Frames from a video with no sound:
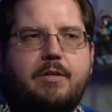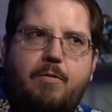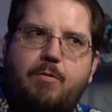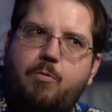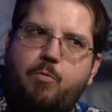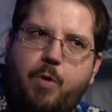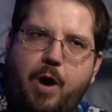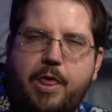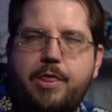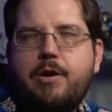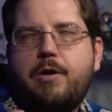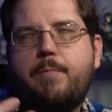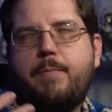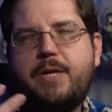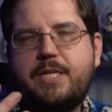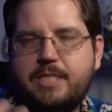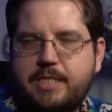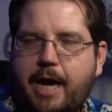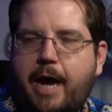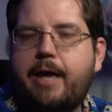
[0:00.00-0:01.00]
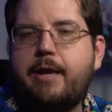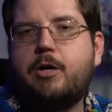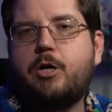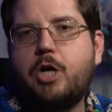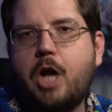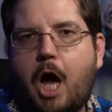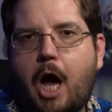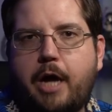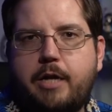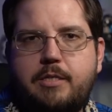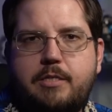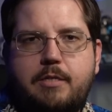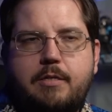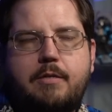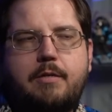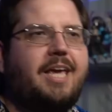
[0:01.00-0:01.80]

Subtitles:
whether misguided or not.